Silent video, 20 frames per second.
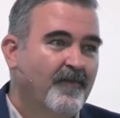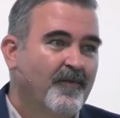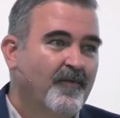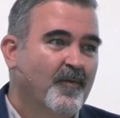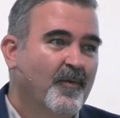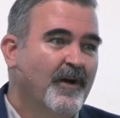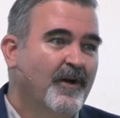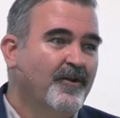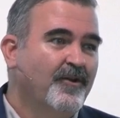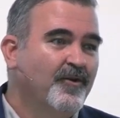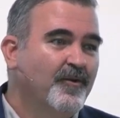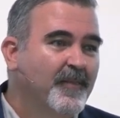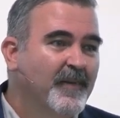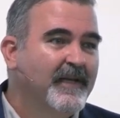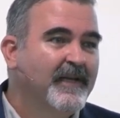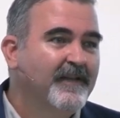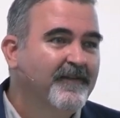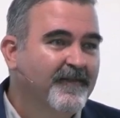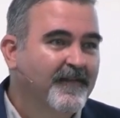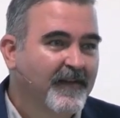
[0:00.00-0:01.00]
So what are you
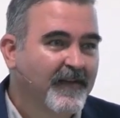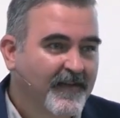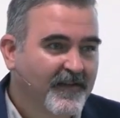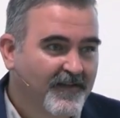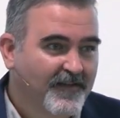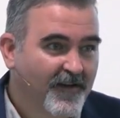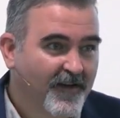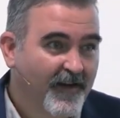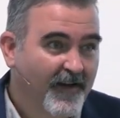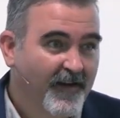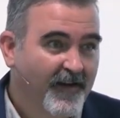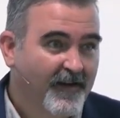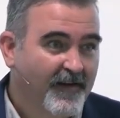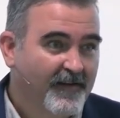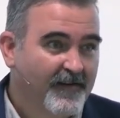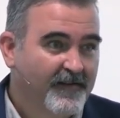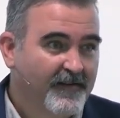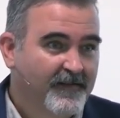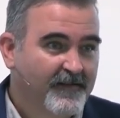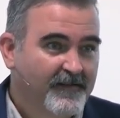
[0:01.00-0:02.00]
believing in today?
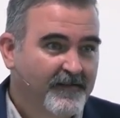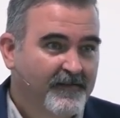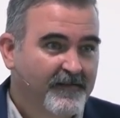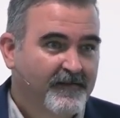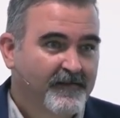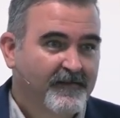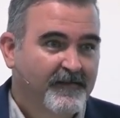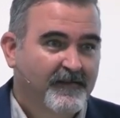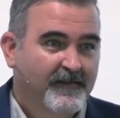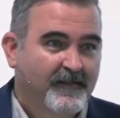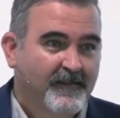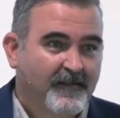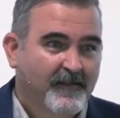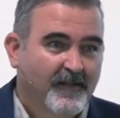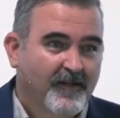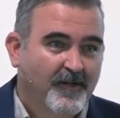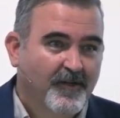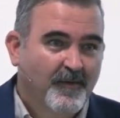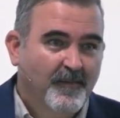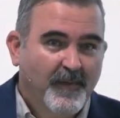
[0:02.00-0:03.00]

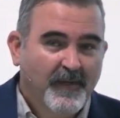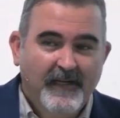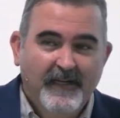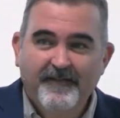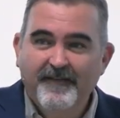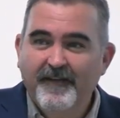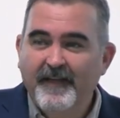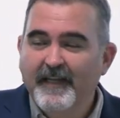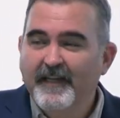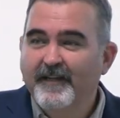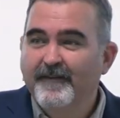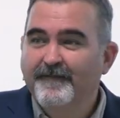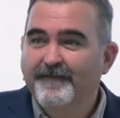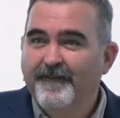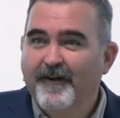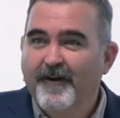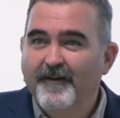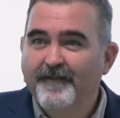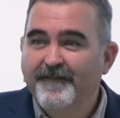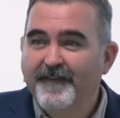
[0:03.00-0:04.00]
Are you believing in the
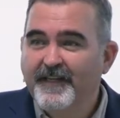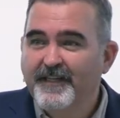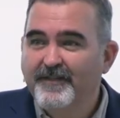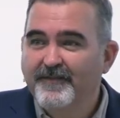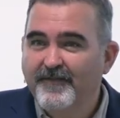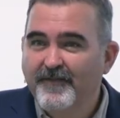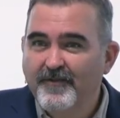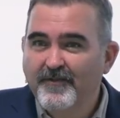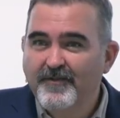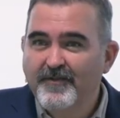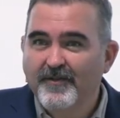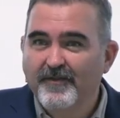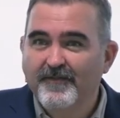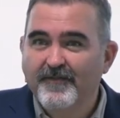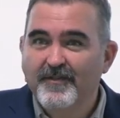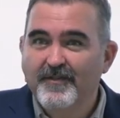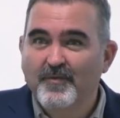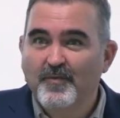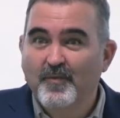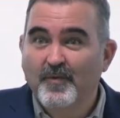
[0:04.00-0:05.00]
far-fetched views of
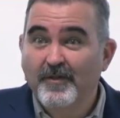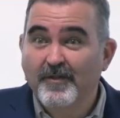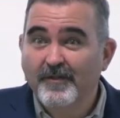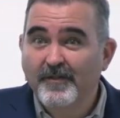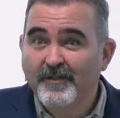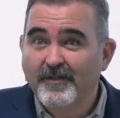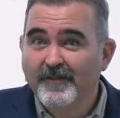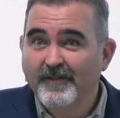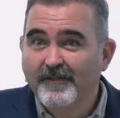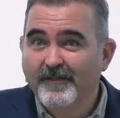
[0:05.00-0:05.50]
this world?